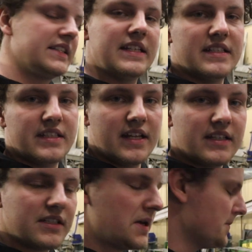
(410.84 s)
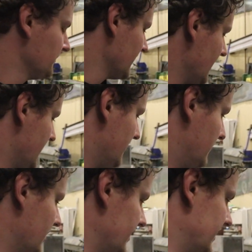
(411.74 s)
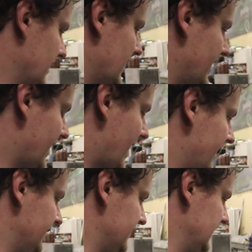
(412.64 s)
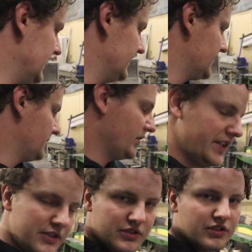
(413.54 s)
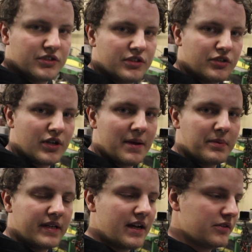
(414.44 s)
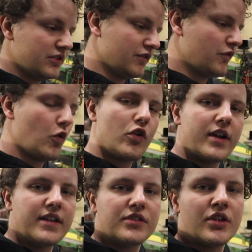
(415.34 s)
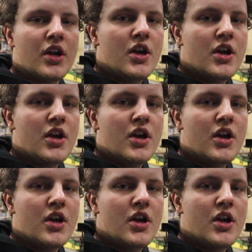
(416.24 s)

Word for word: T6. But uh, I've seen some reducers to drop it down to four inch.